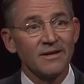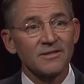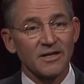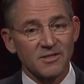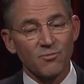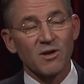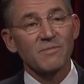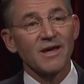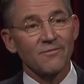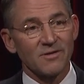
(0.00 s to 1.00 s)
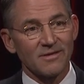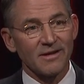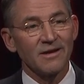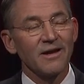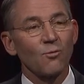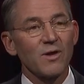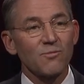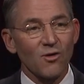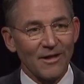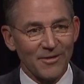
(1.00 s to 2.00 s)
So I said, bring me everything. We
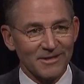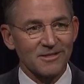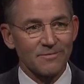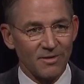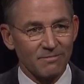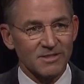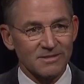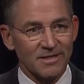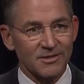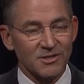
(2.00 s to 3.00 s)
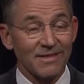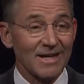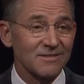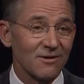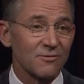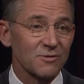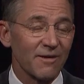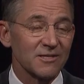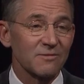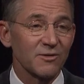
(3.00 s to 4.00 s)
brought that to the public's attention. That's our
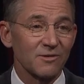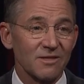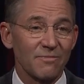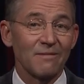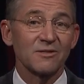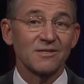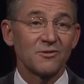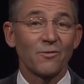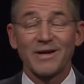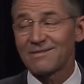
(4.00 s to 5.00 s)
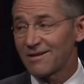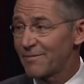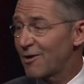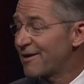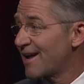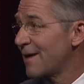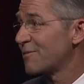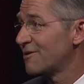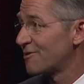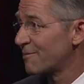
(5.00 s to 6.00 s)
responsibility. The public didn't know anything about it. It
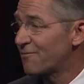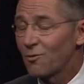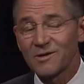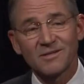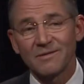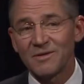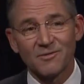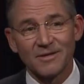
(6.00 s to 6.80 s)
happened a year before. Tim either